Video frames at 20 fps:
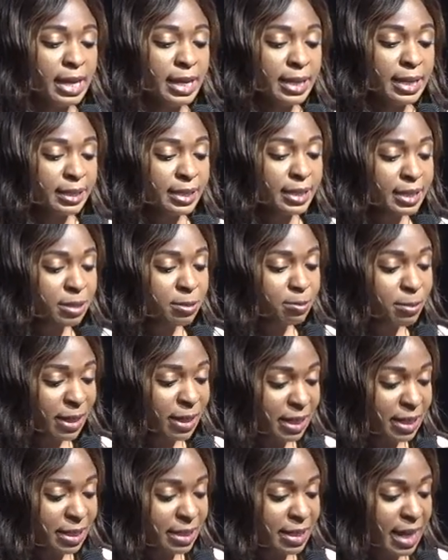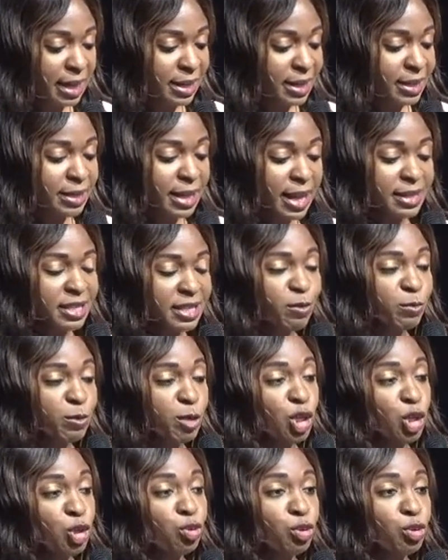This means that it's not something
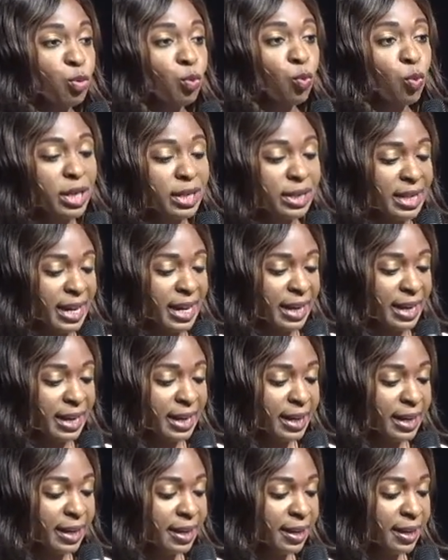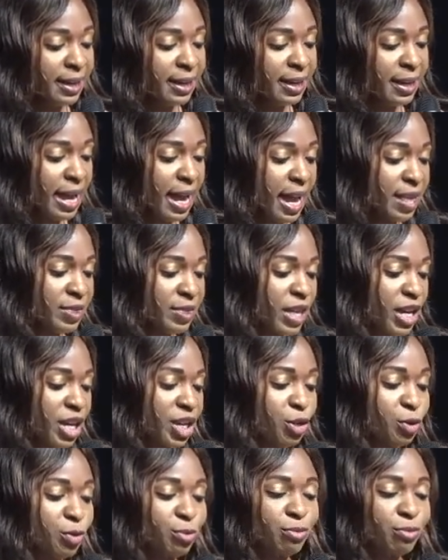you do one day and then
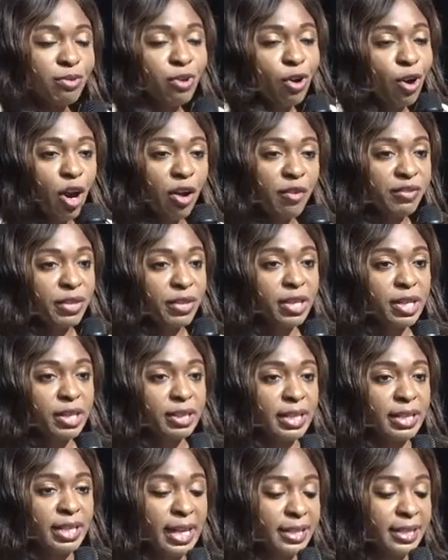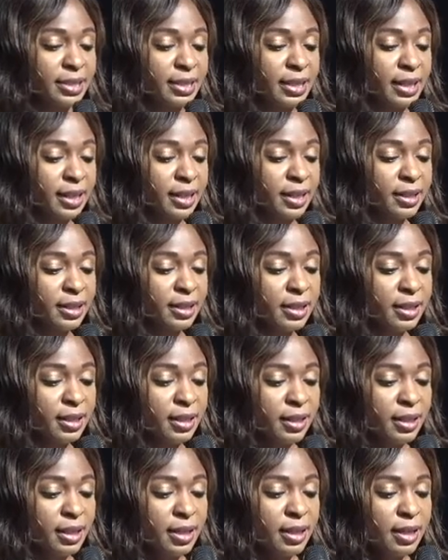you off the hook the next day.
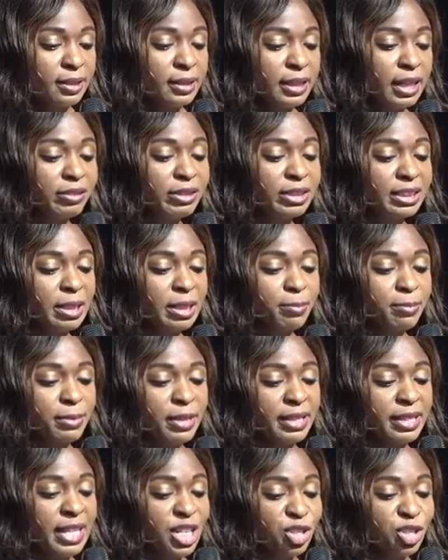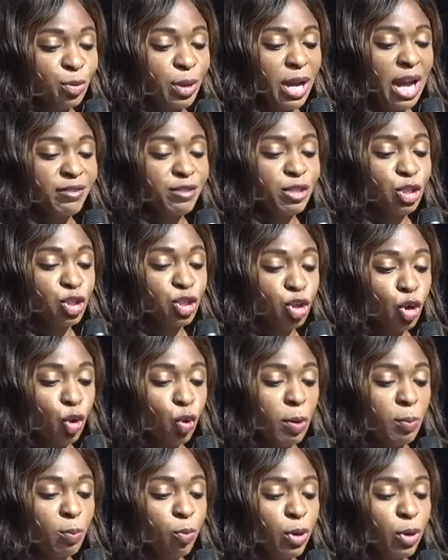Love is something that you have to show
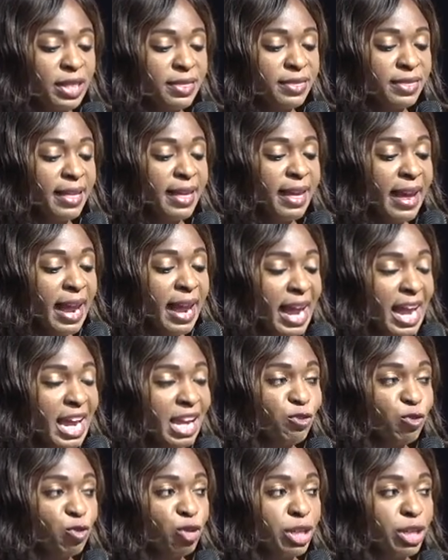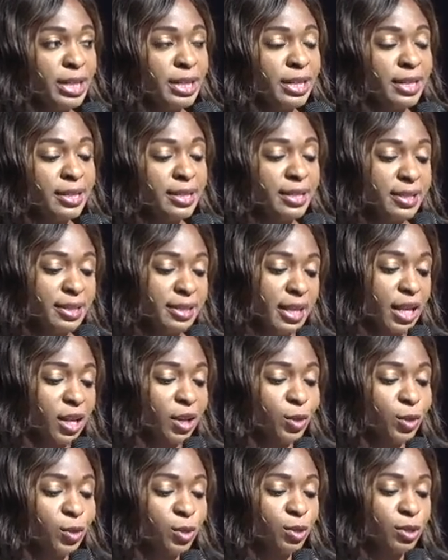up with every single